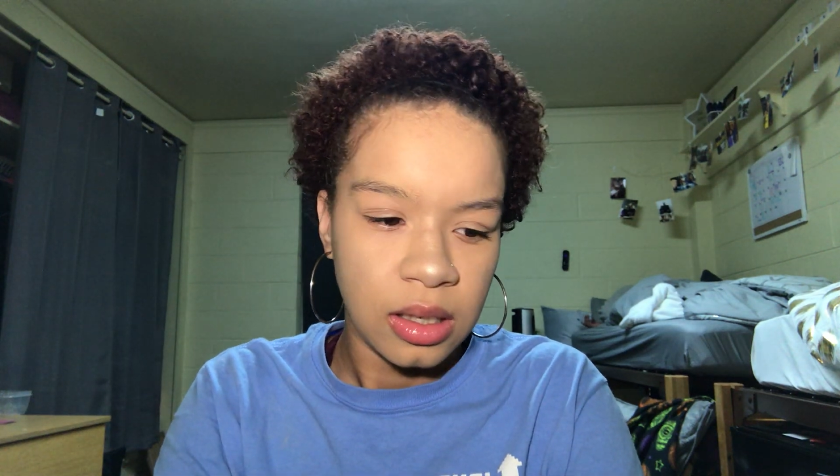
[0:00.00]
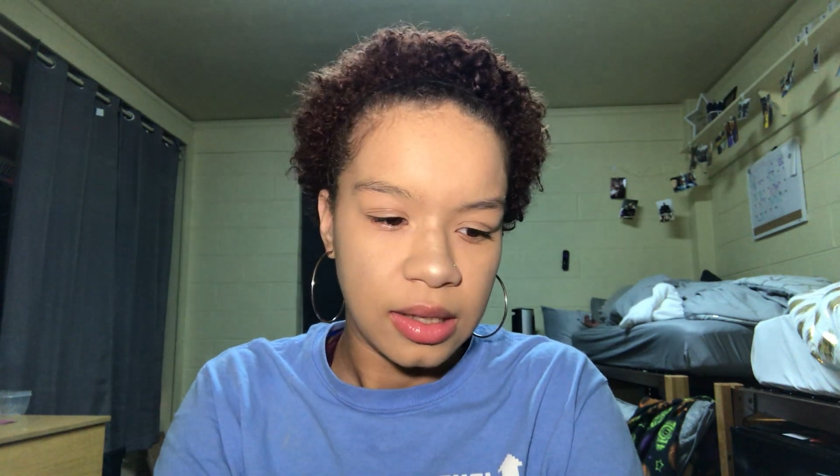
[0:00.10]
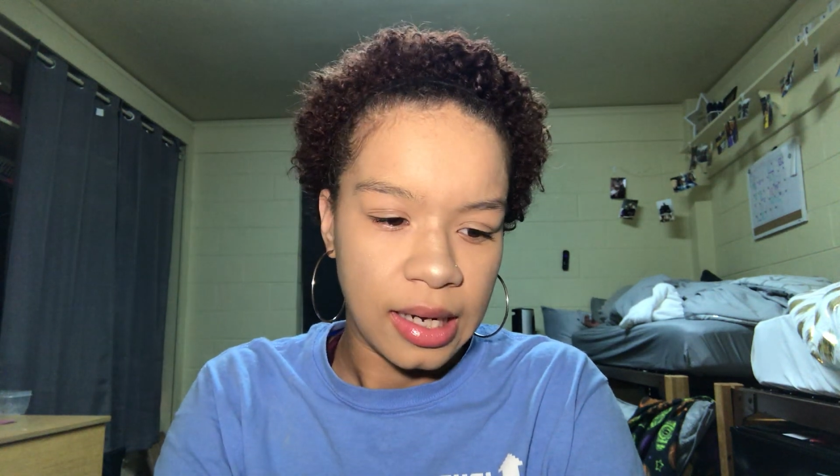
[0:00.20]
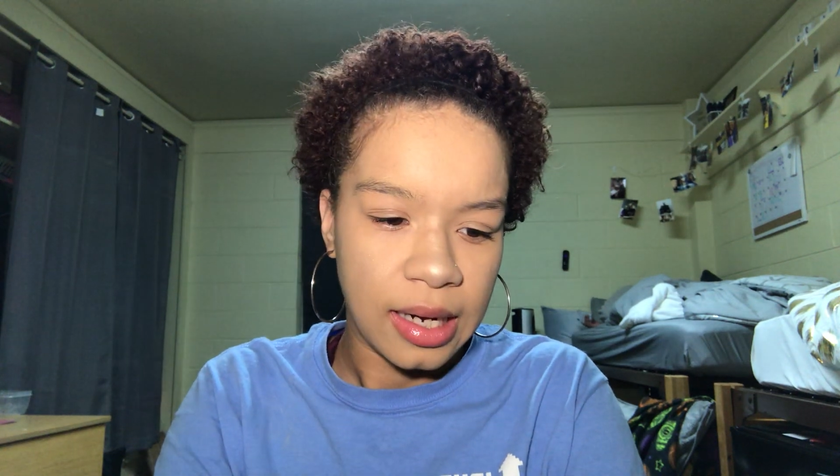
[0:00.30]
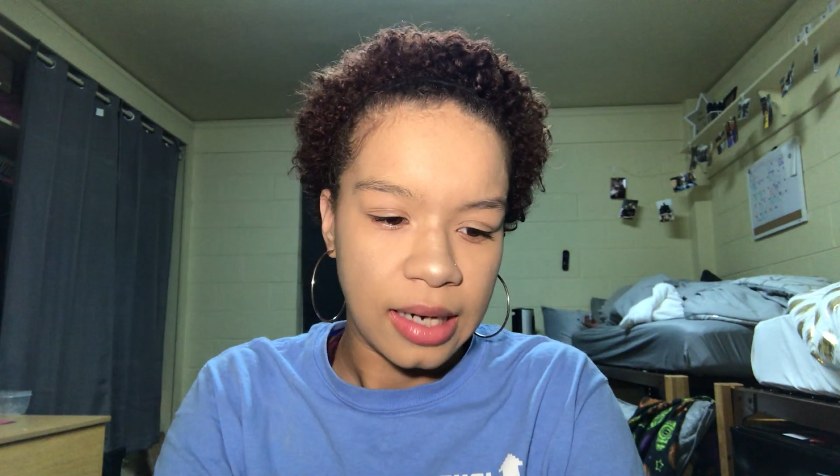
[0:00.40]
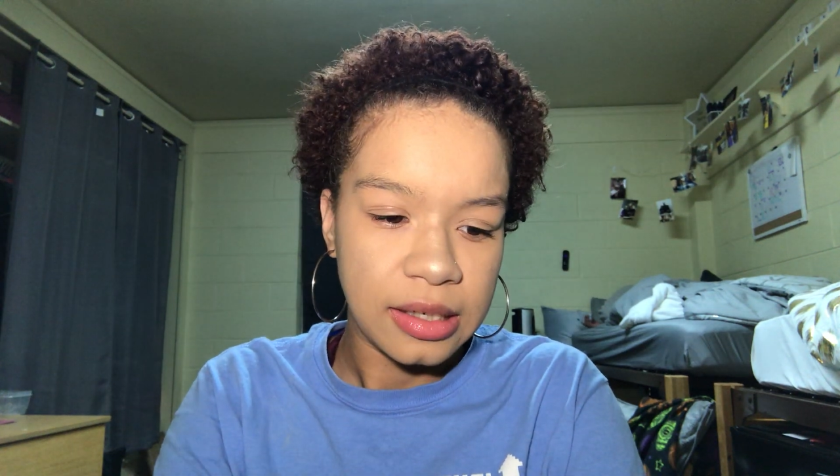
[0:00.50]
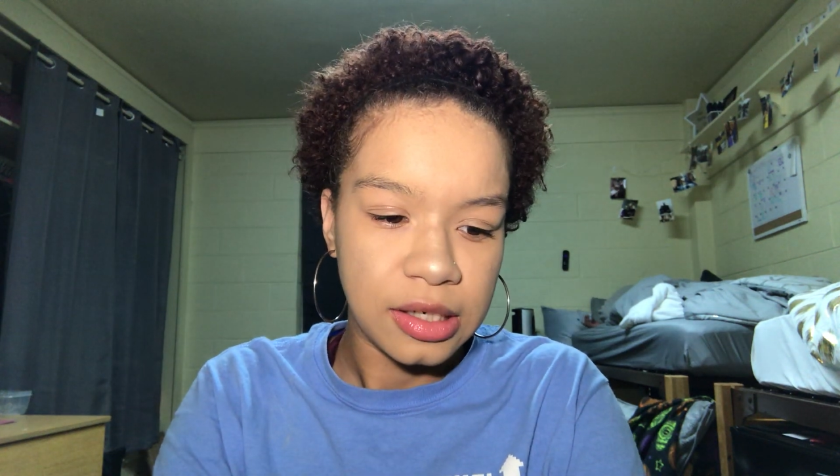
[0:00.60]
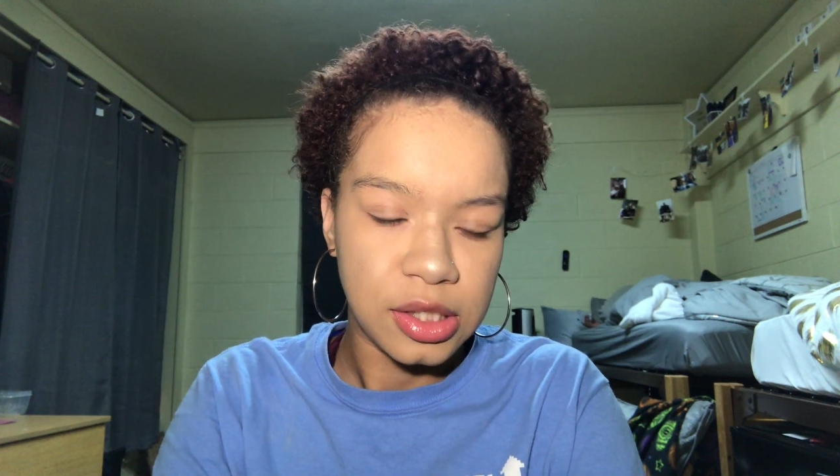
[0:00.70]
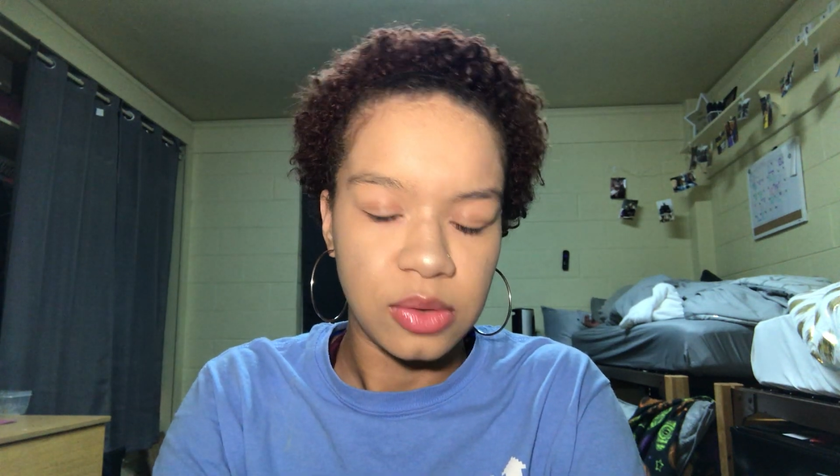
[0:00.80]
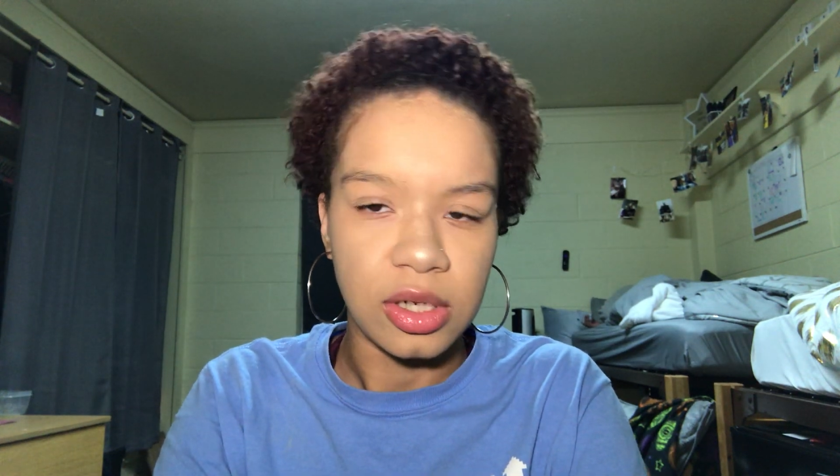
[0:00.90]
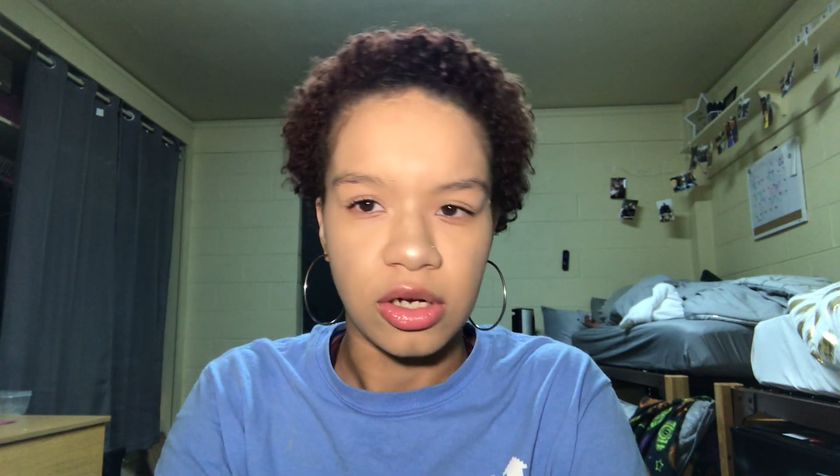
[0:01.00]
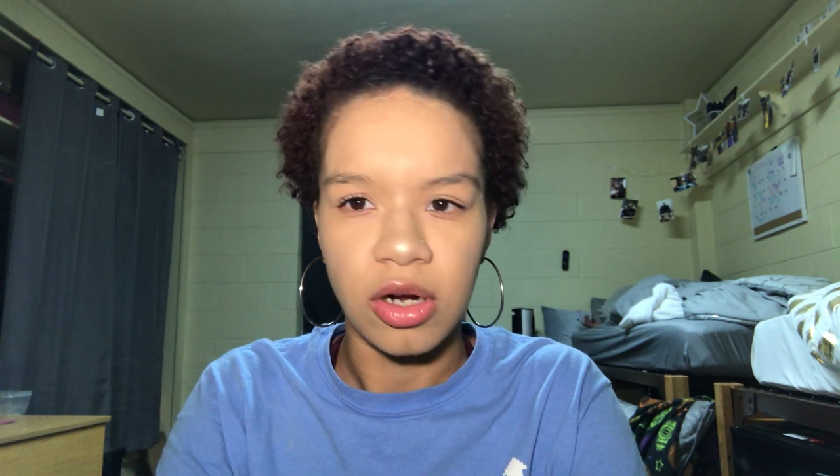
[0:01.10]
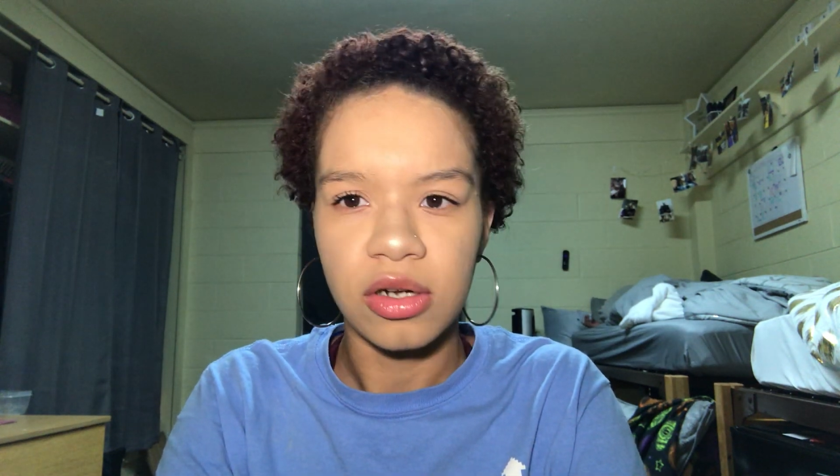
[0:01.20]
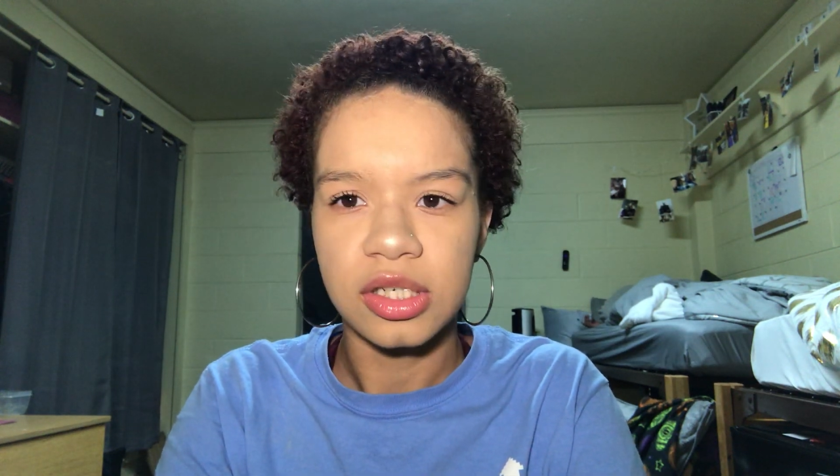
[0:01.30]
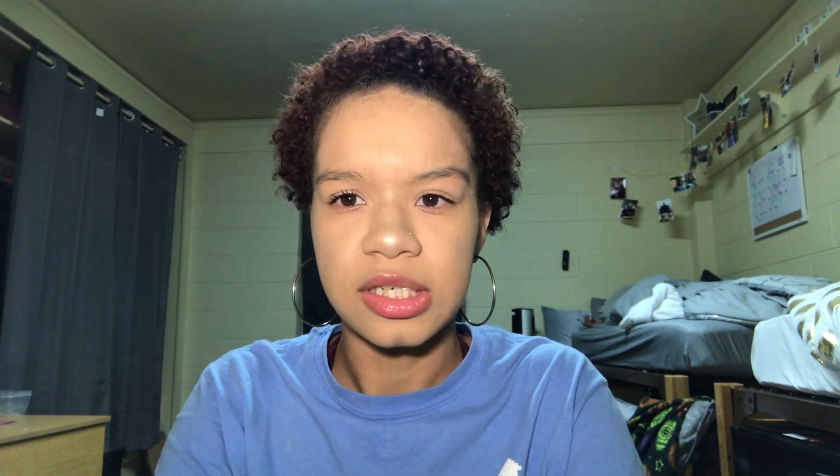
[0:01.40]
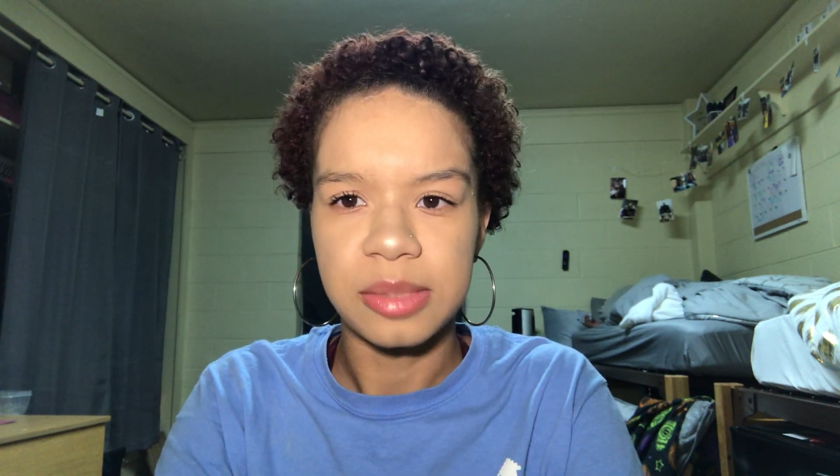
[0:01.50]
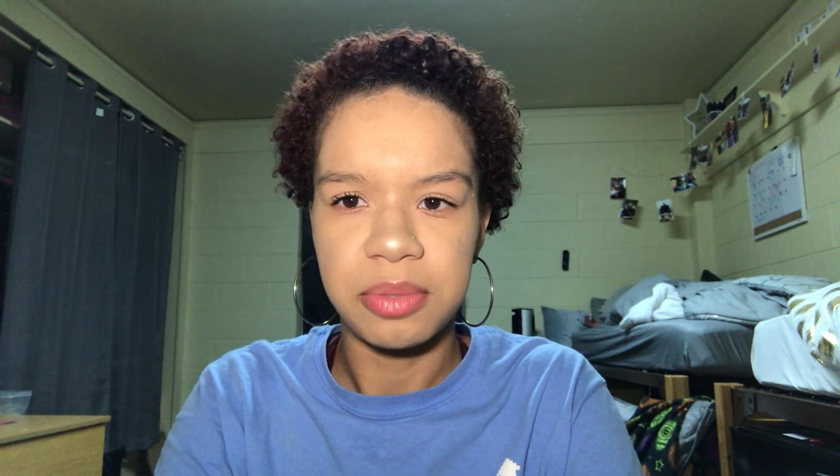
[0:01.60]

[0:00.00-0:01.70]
that I needed to encourage his